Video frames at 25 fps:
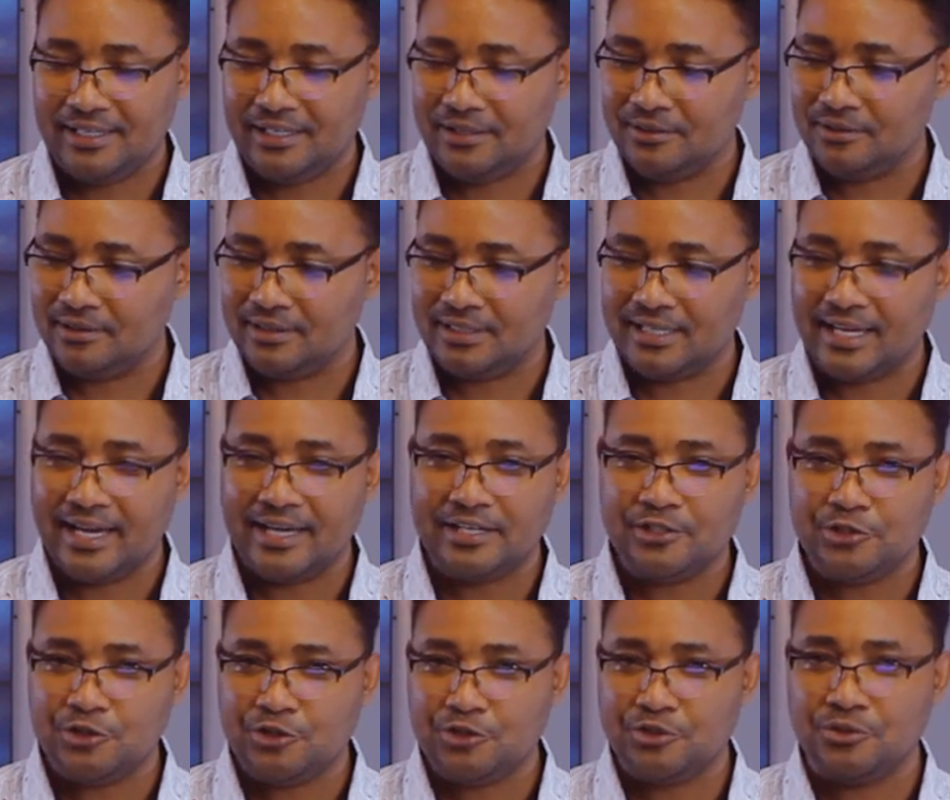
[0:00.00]
It'll
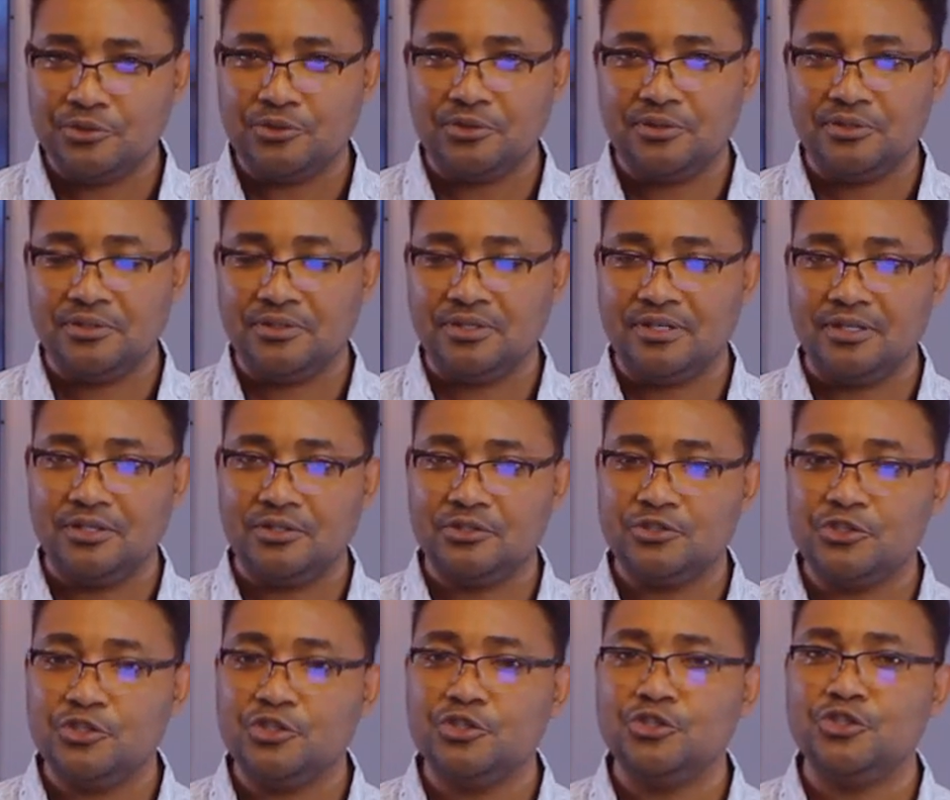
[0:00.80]
guide you
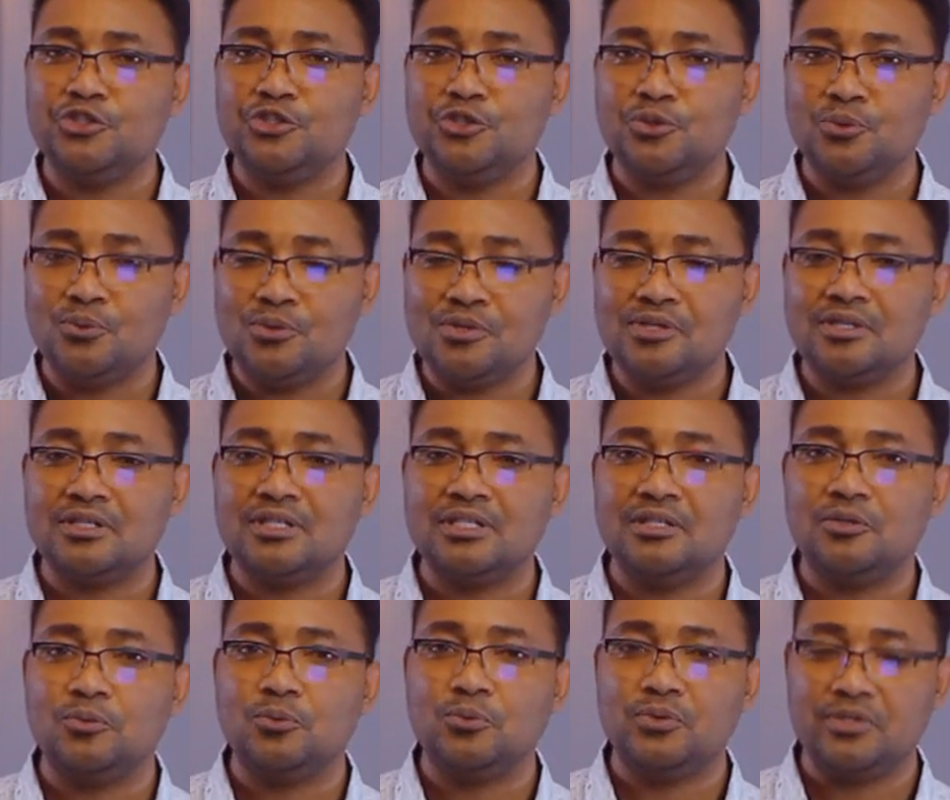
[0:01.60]
on your new
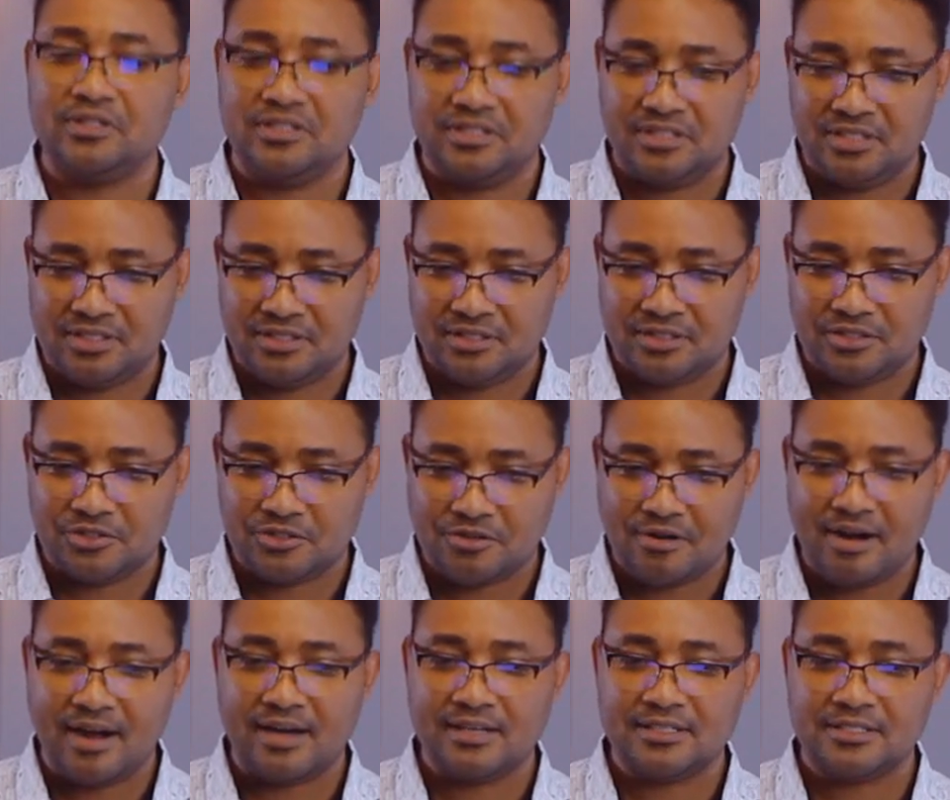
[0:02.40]
walk with Jesus
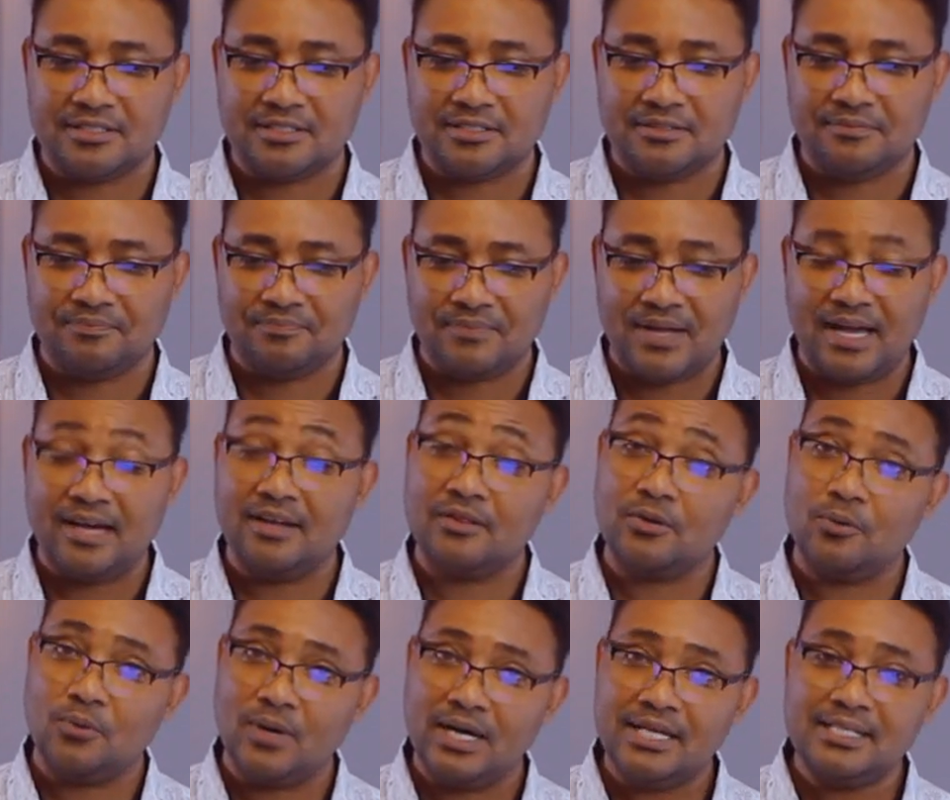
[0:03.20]
Christ.
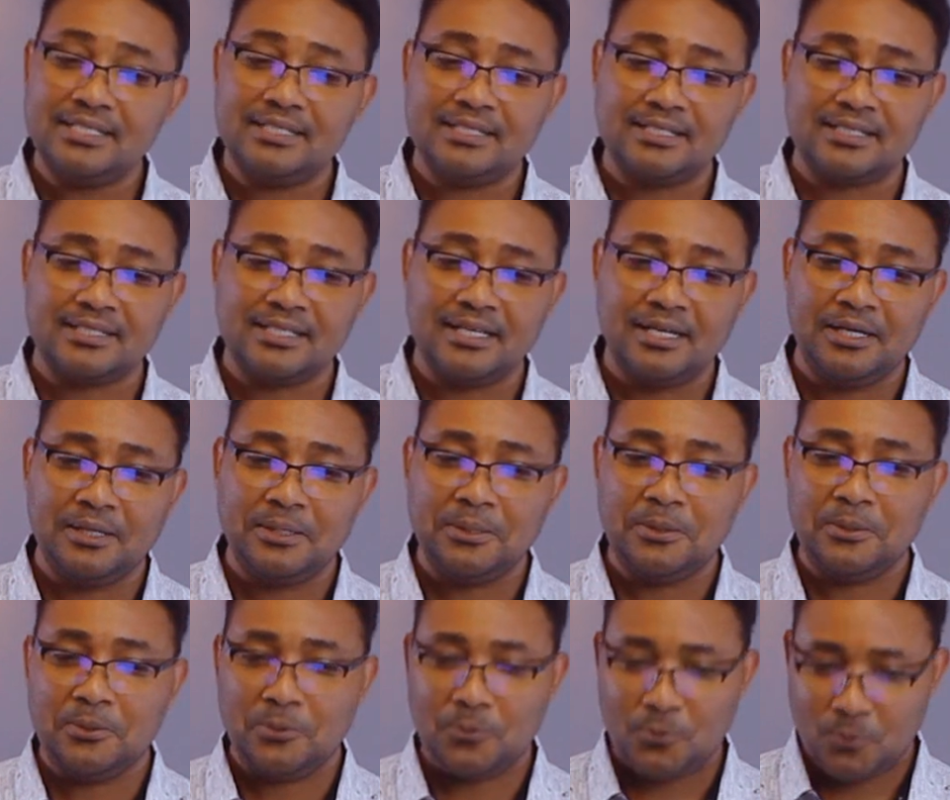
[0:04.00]
Otherwise,
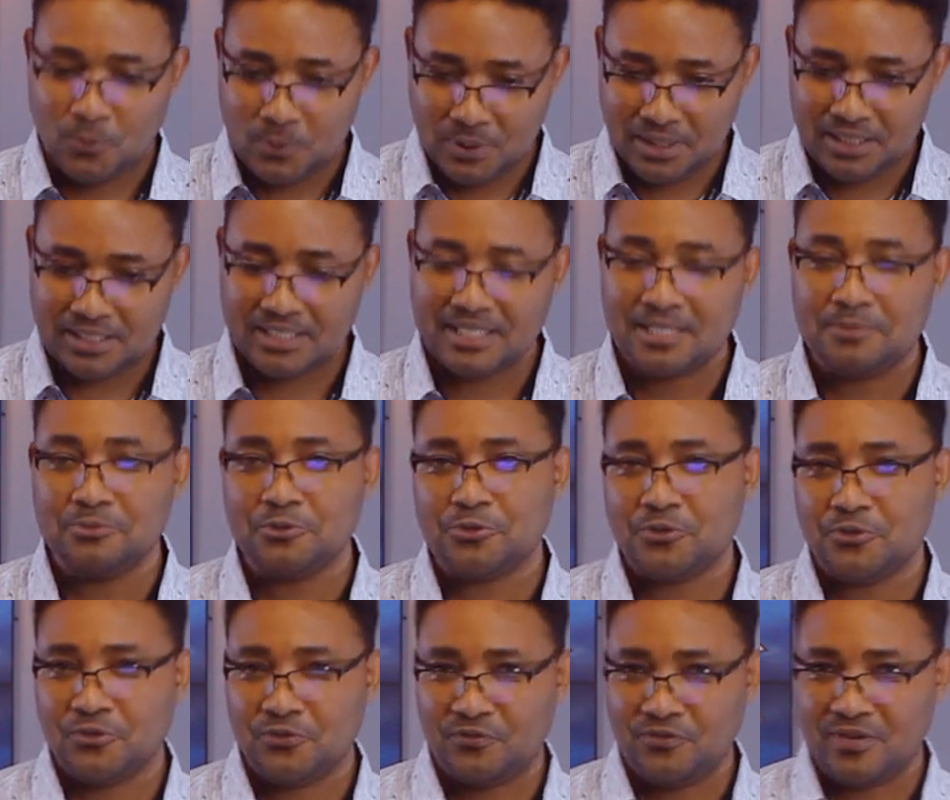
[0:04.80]
welcome
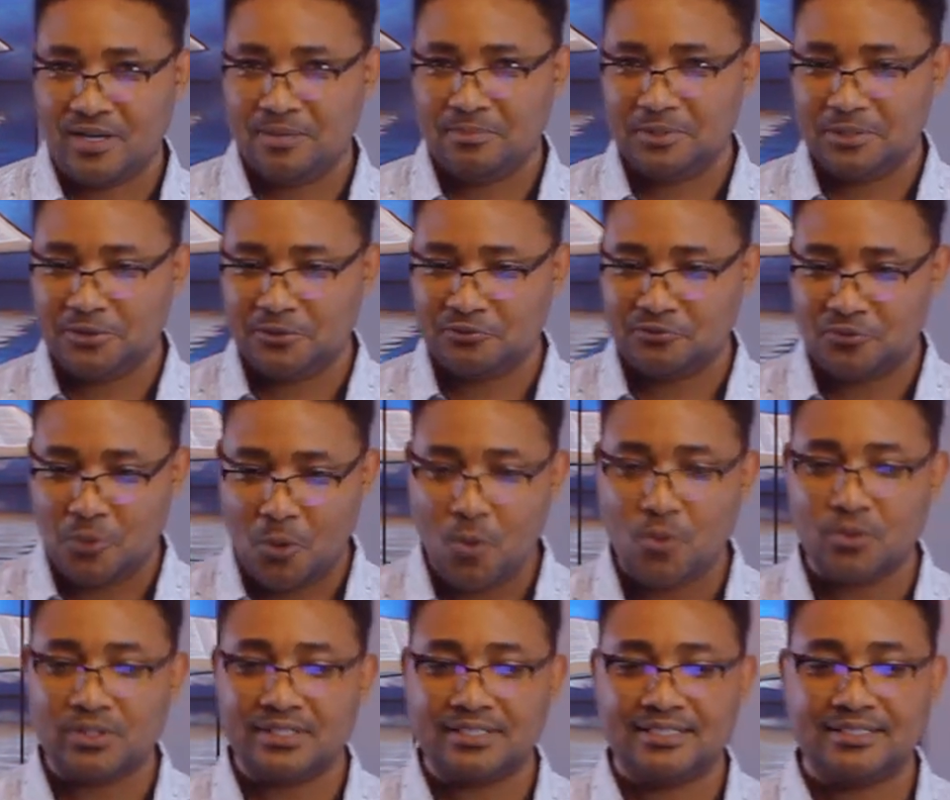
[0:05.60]
to the family of
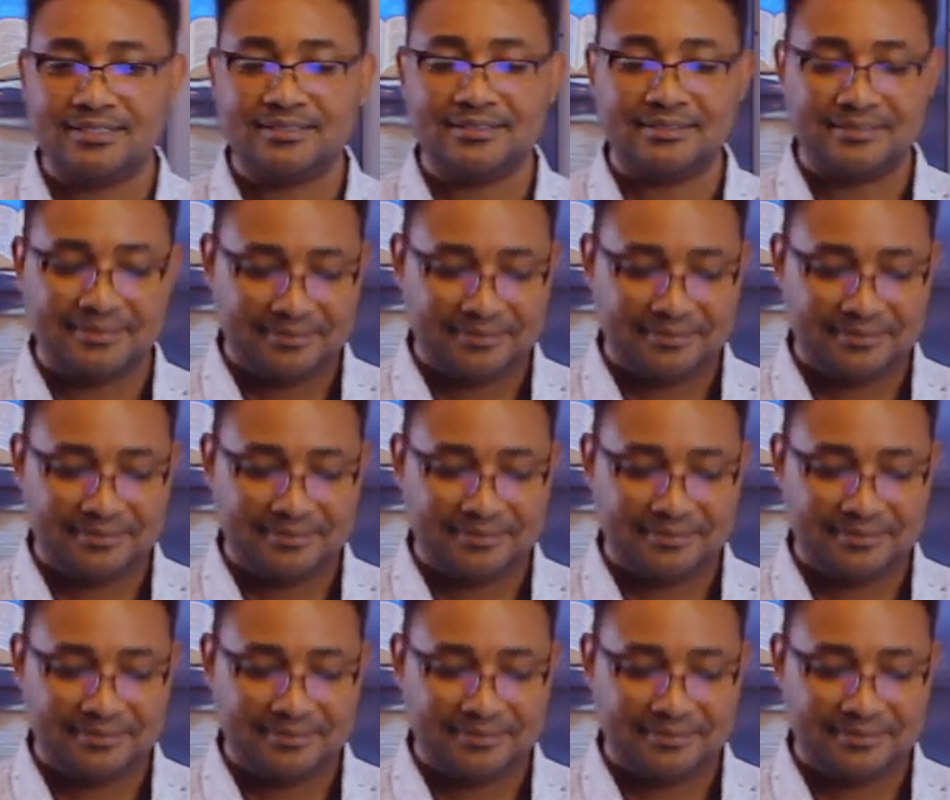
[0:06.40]
God.